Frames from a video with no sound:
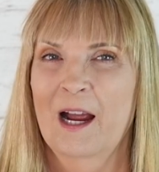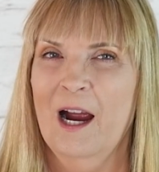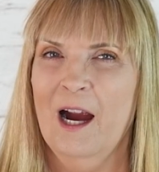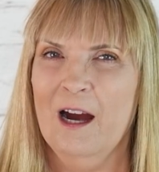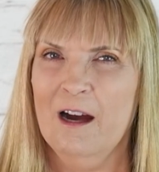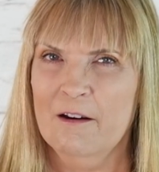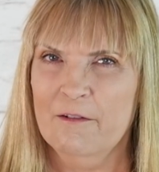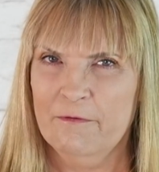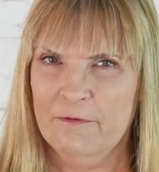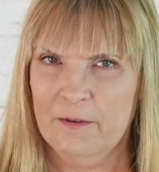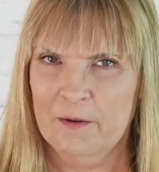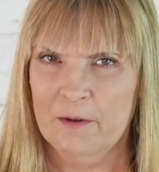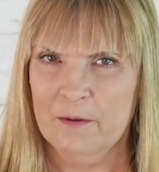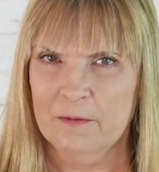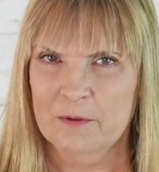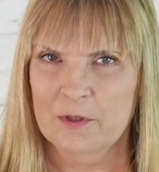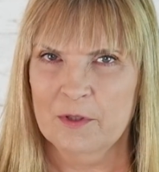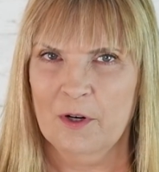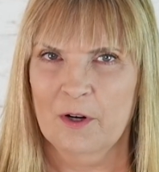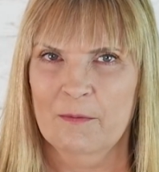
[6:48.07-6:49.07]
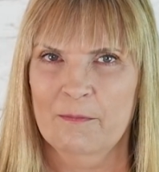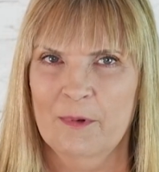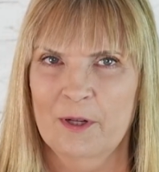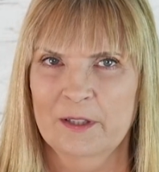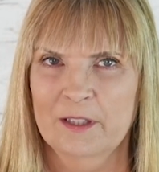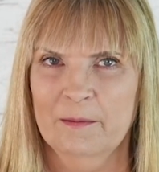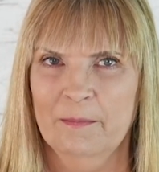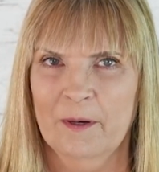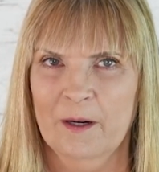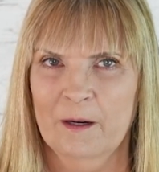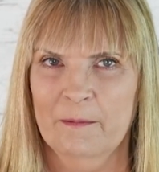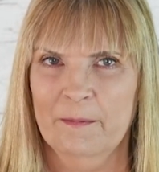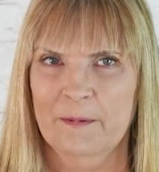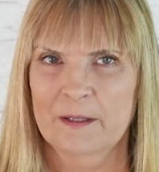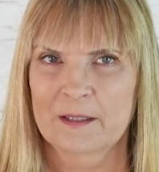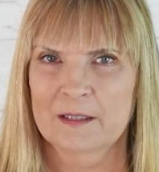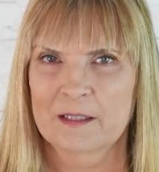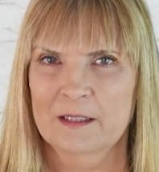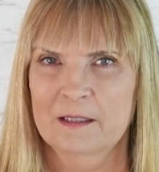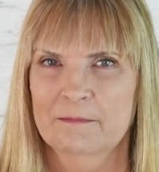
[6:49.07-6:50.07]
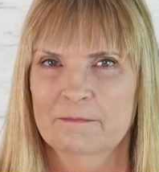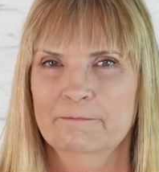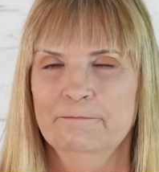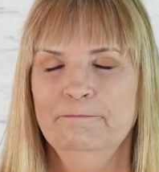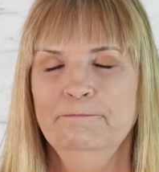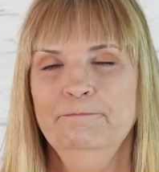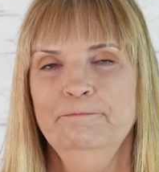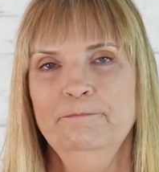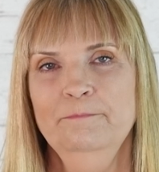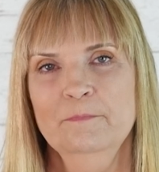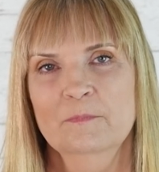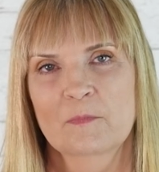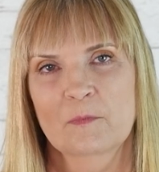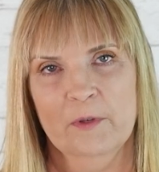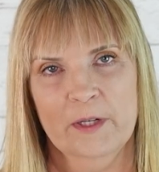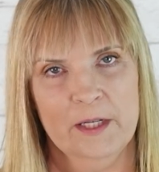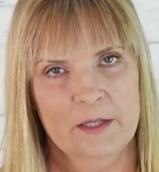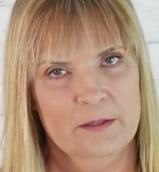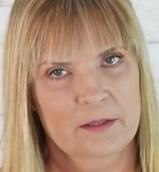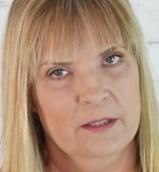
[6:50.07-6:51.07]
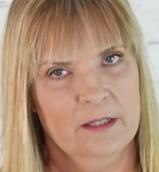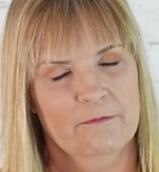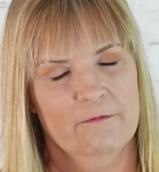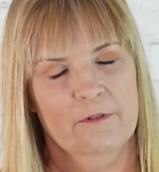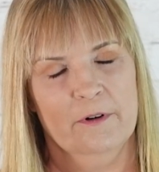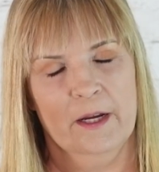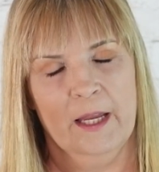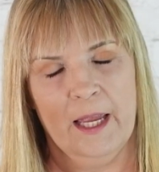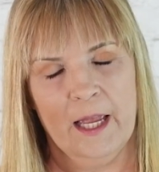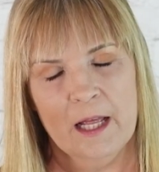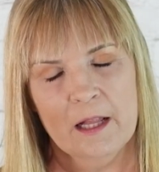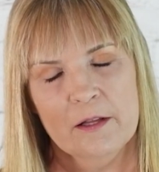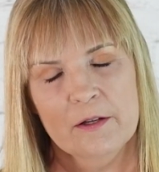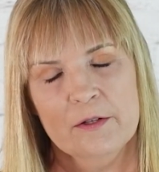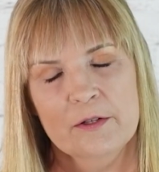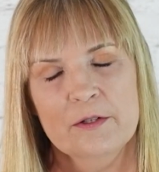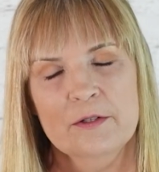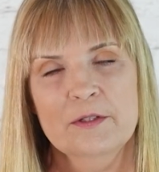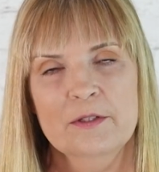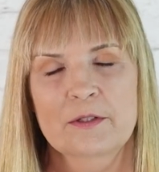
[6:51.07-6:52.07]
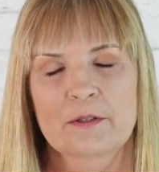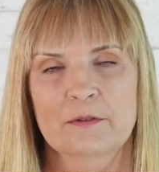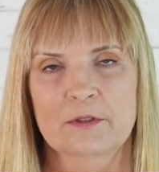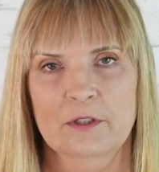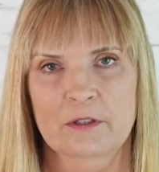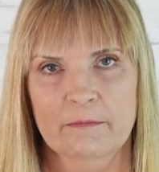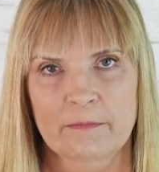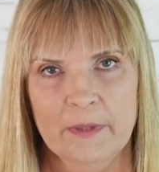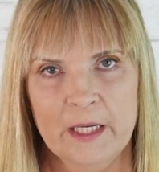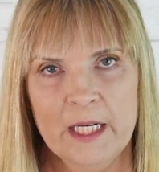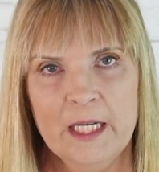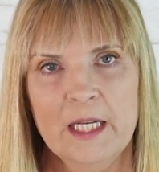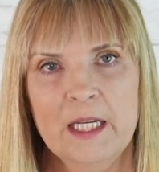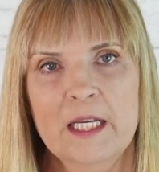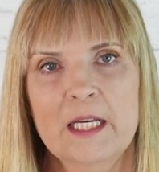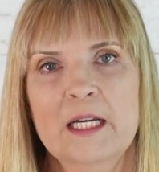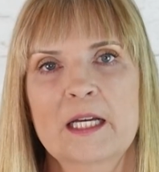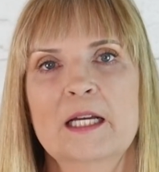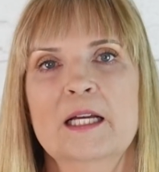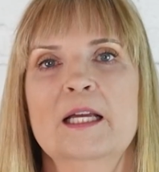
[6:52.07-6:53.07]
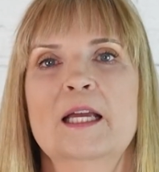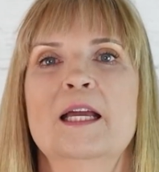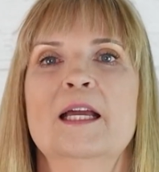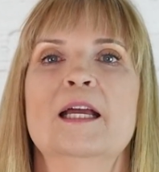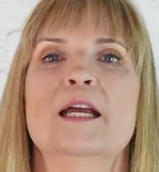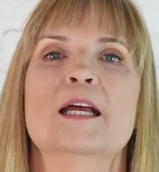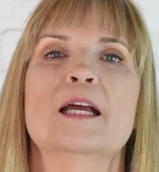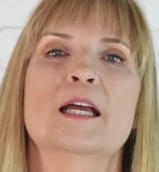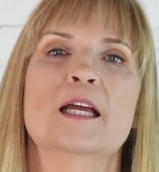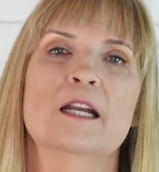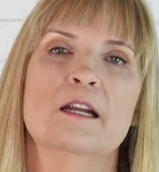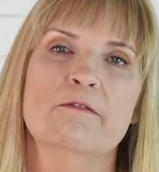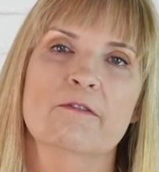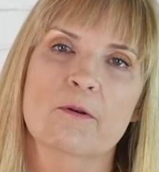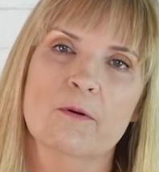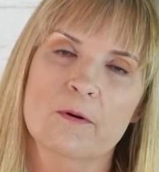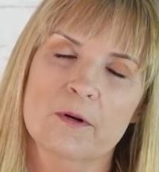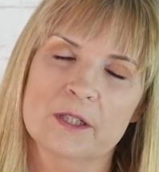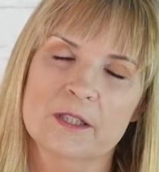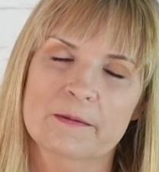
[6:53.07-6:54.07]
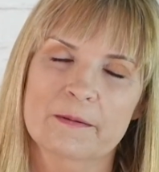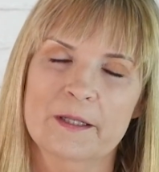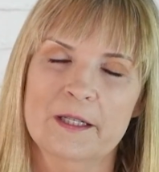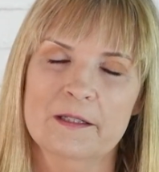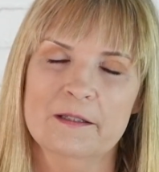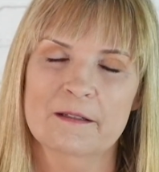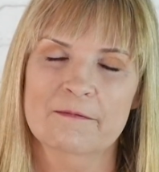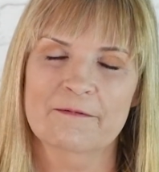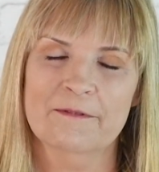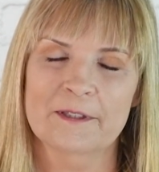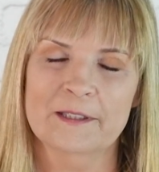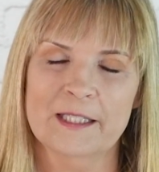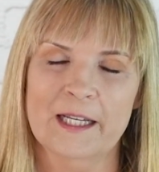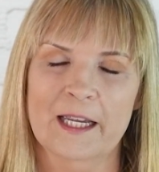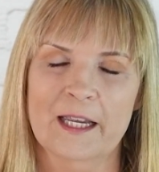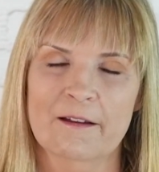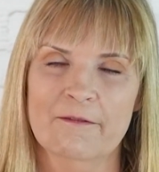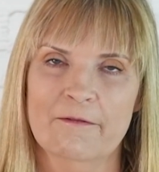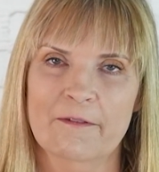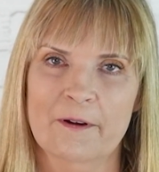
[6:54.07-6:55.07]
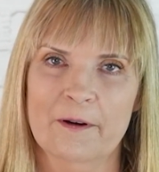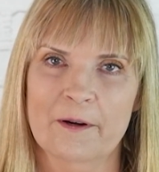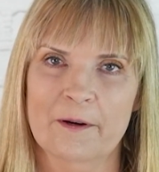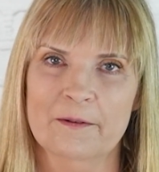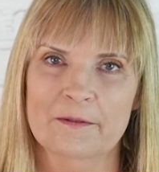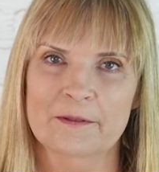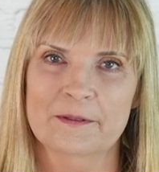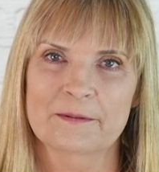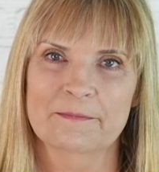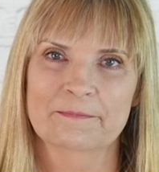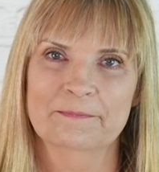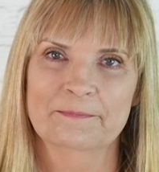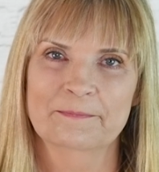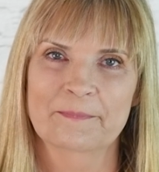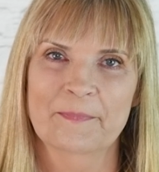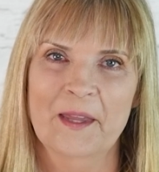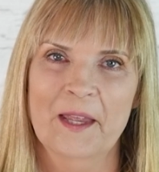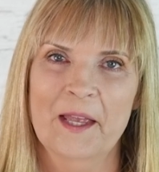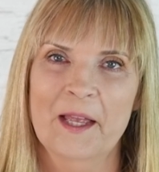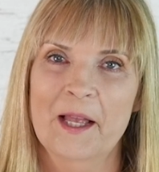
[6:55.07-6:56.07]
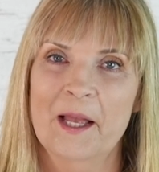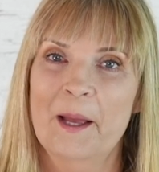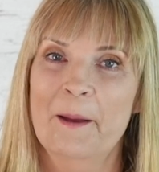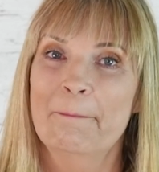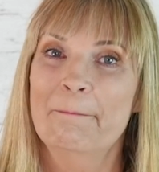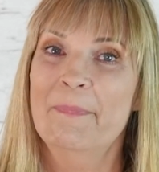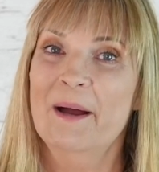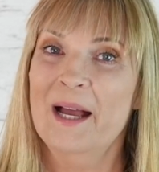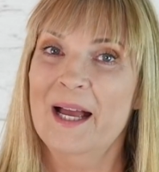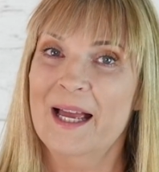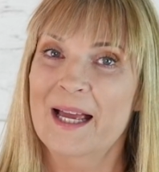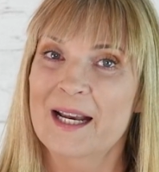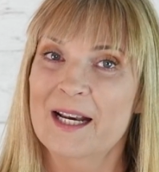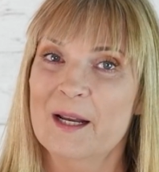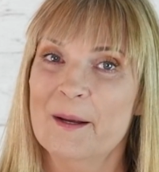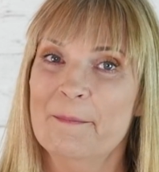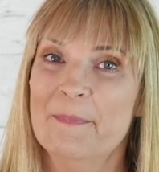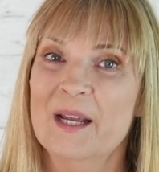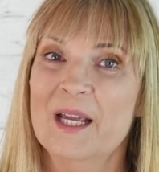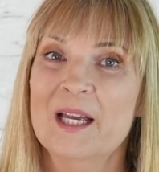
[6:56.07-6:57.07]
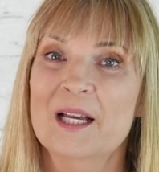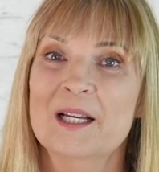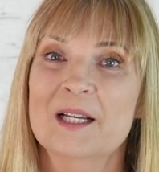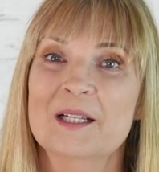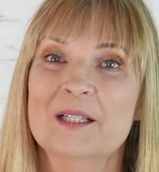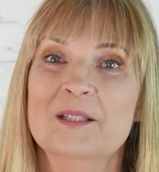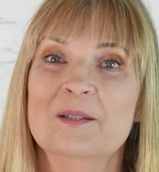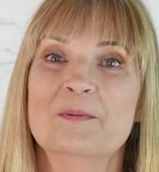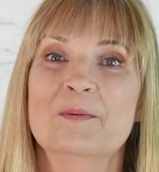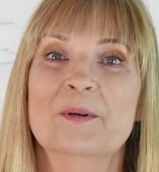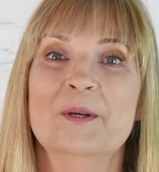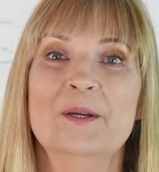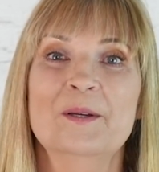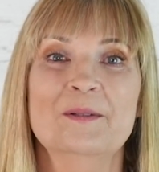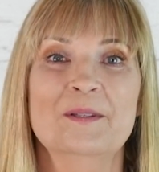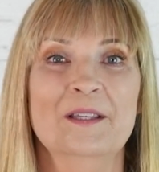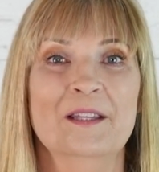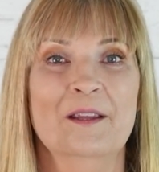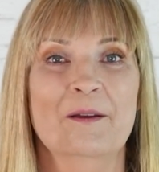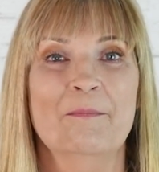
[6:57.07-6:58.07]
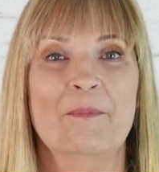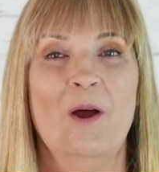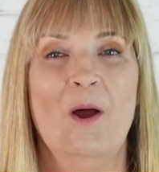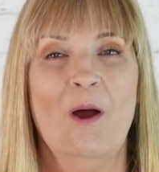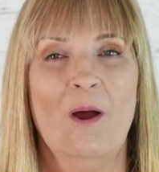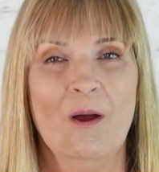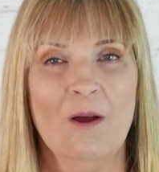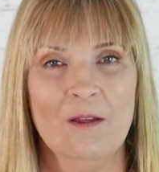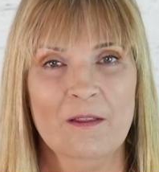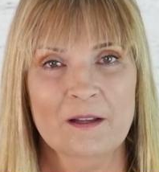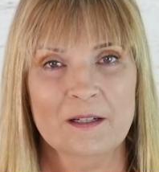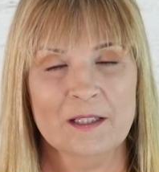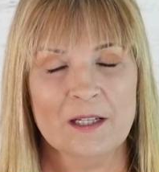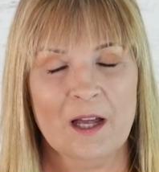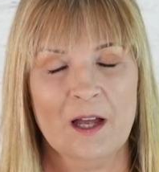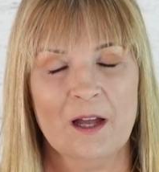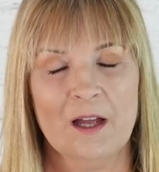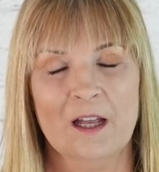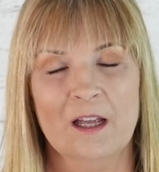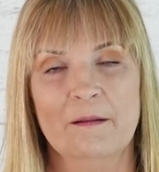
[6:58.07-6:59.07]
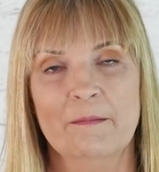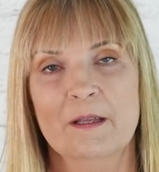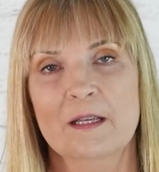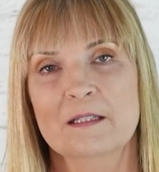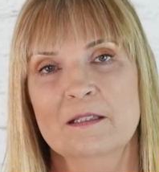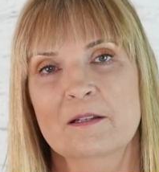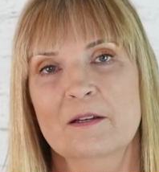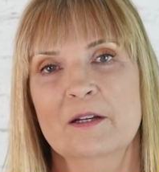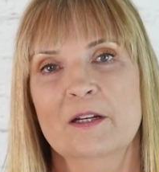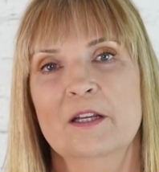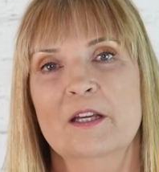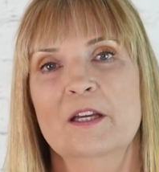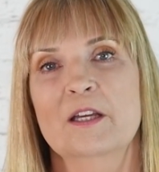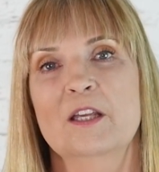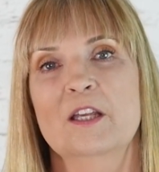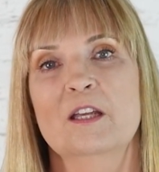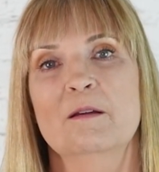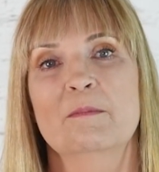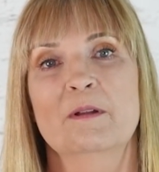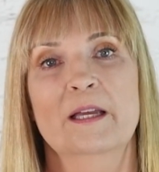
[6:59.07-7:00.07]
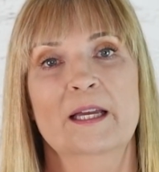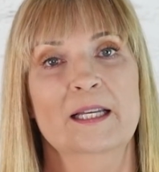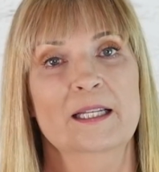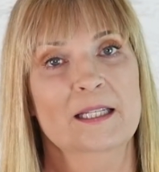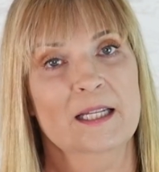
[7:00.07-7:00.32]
Our phones are multi-purpose. We use them for calendars, social media, and of course we use them for taking photos. But because we're using them all the time, it's going to accumulate